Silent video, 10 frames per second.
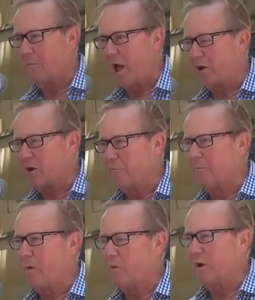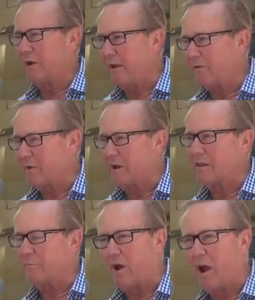Malcolm will never be
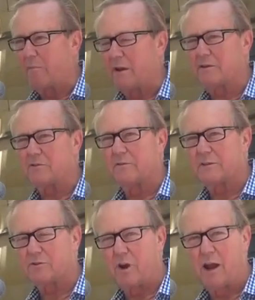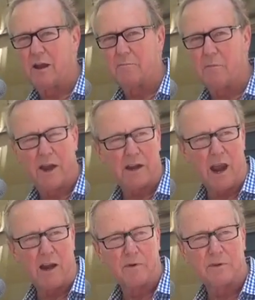the Prime Minister of Australia. My
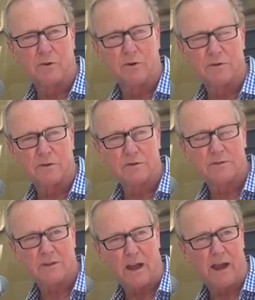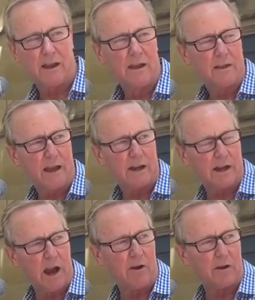Canberra sources say
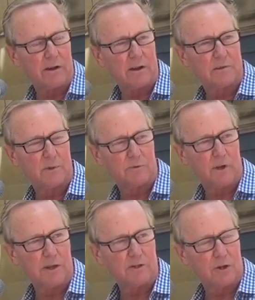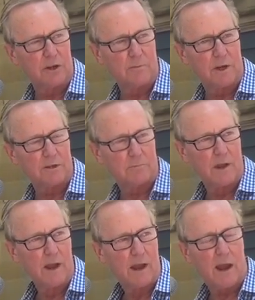that currently is between Julie Bishop
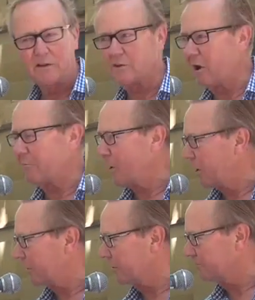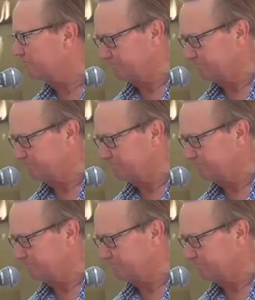and Scott Morrison.